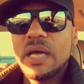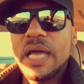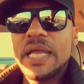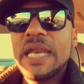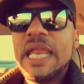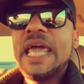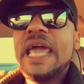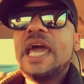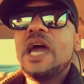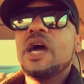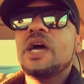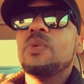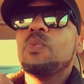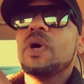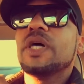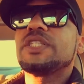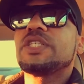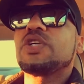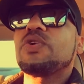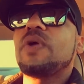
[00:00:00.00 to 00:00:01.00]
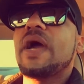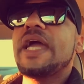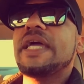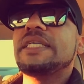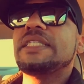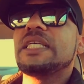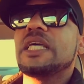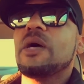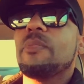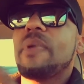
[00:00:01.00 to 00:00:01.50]
And then what's
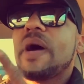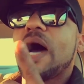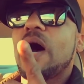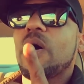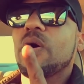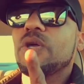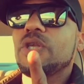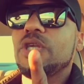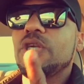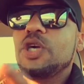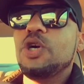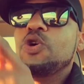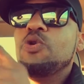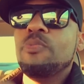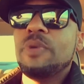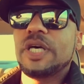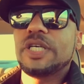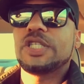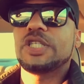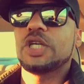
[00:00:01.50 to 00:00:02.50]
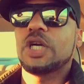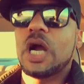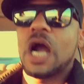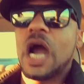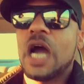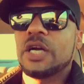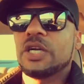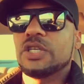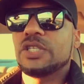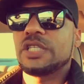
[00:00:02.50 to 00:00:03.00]
crazy about you, Mr.
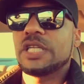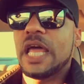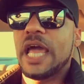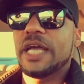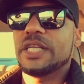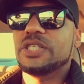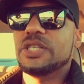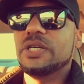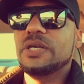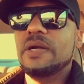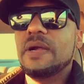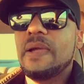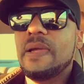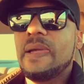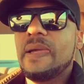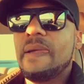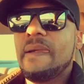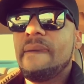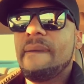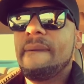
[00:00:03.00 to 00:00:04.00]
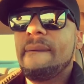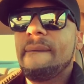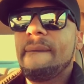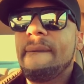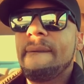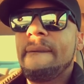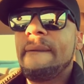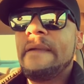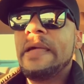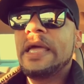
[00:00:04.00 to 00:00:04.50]
Honor Snatcher,
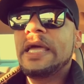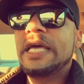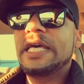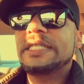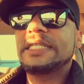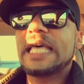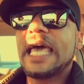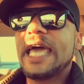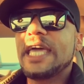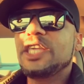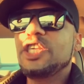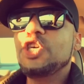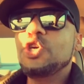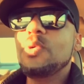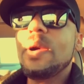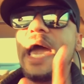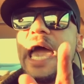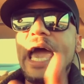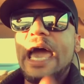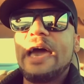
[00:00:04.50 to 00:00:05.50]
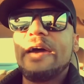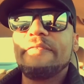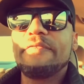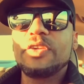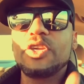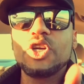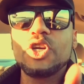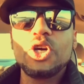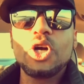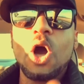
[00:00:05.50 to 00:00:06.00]
is that you have
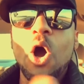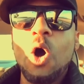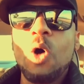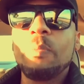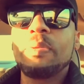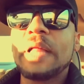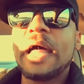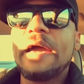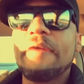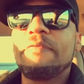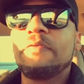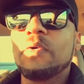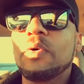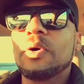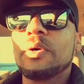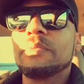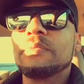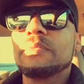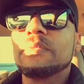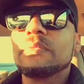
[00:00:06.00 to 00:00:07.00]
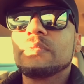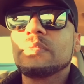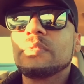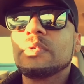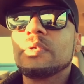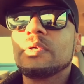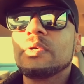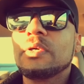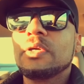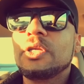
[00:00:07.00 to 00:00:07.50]
your own platform.
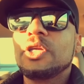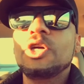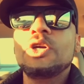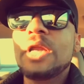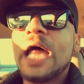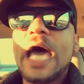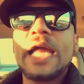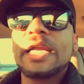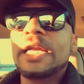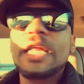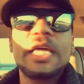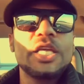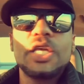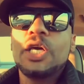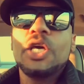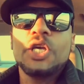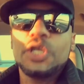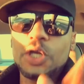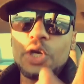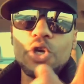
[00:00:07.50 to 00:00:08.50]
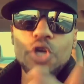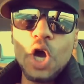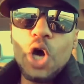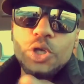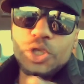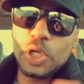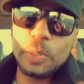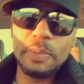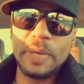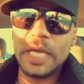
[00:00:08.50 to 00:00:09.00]
You're not a nigga. You
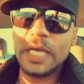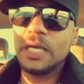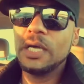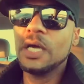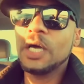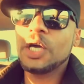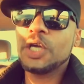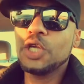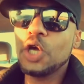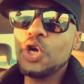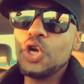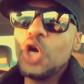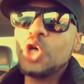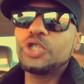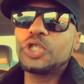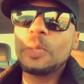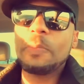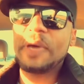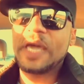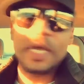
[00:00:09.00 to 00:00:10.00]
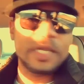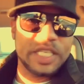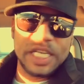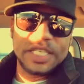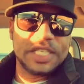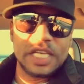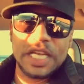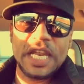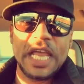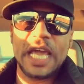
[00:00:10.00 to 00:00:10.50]
used to be
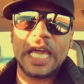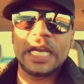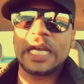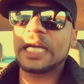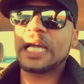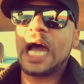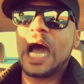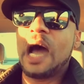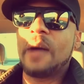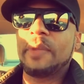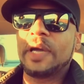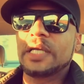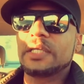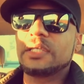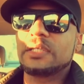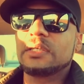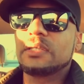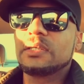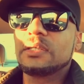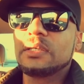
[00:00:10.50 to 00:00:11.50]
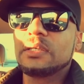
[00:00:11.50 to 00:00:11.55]
just a nigga in the comments.